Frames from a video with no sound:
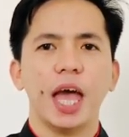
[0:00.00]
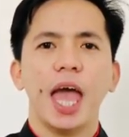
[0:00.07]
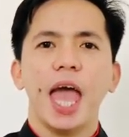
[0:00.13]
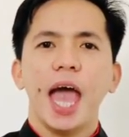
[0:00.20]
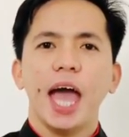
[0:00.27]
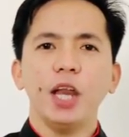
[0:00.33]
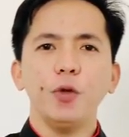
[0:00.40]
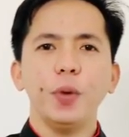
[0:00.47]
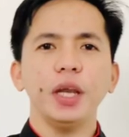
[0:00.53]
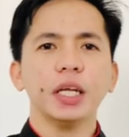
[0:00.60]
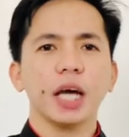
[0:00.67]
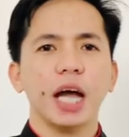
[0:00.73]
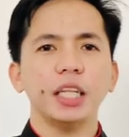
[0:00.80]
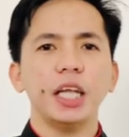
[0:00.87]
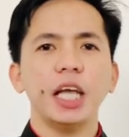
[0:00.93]
And when
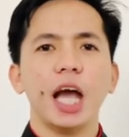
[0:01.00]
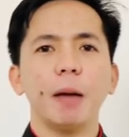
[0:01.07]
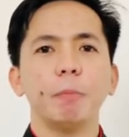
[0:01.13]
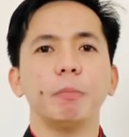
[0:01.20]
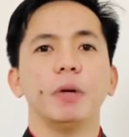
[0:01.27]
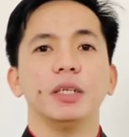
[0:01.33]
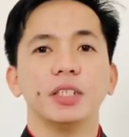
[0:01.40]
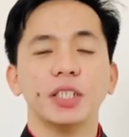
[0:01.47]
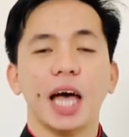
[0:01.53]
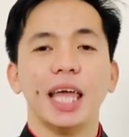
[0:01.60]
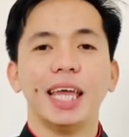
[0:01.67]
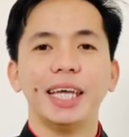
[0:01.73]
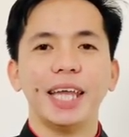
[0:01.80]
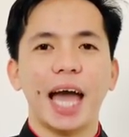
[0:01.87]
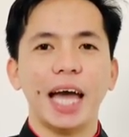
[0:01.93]
cutting up
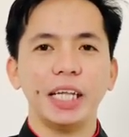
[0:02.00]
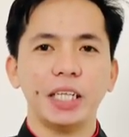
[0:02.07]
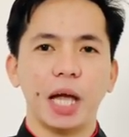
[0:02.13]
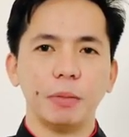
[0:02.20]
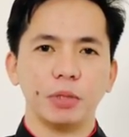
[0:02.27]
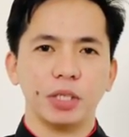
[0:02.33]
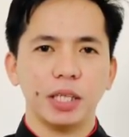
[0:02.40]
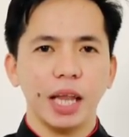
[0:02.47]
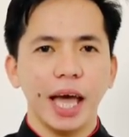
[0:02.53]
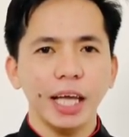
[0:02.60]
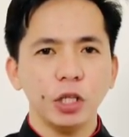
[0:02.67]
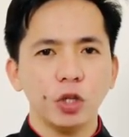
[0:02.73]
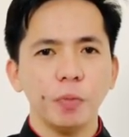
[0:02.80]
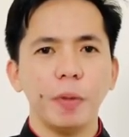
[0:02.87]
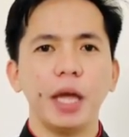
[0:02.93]
salad items
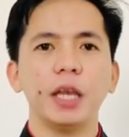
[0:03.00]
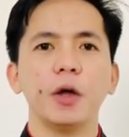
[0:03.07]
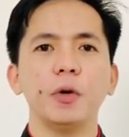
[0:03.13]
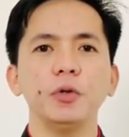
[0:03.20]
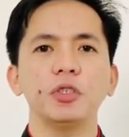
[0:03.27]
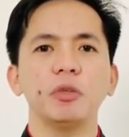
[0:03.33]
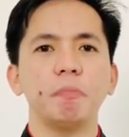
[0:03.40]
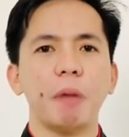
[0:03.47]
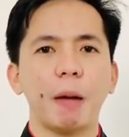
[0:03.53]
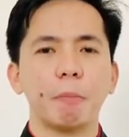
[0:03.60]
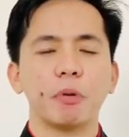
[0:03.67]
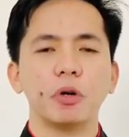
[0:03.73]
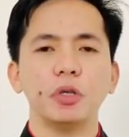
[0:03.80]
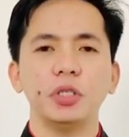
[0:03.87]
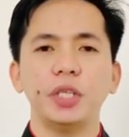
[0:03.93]
like tomatoes,
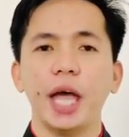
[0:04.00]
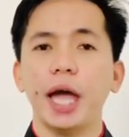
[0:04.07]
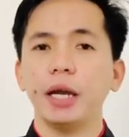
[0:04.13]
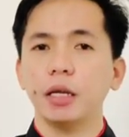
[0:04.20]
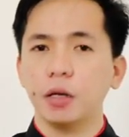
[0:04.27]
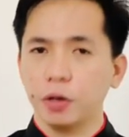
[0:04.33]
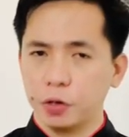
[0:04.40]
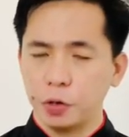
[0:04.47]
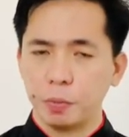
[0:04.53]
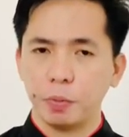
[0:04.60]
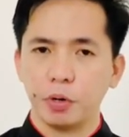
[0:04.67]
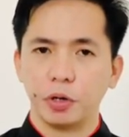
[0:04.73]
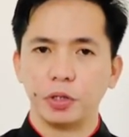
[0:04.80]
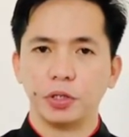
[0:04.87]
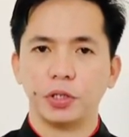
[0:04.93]
peppers, and
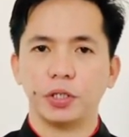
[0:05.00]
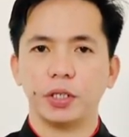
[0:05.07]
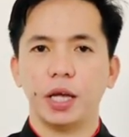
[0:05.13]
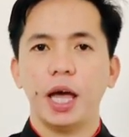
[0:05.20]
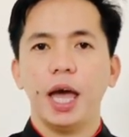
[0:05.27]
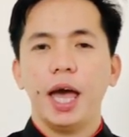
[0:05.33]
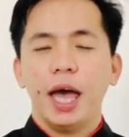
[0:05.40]
cucumbers.